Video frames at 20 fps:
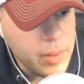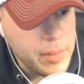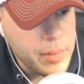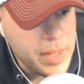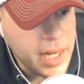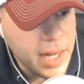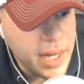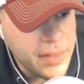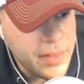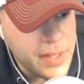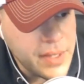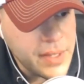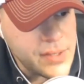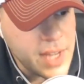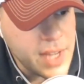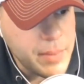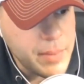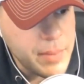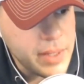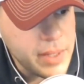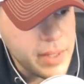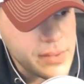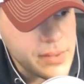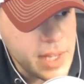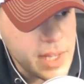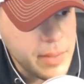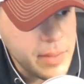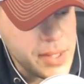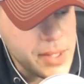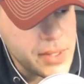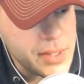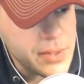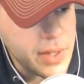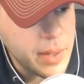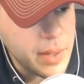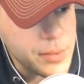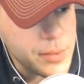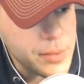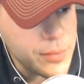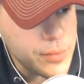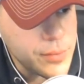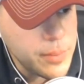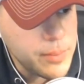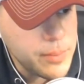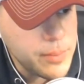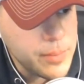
I mean, I think Sammy comes from,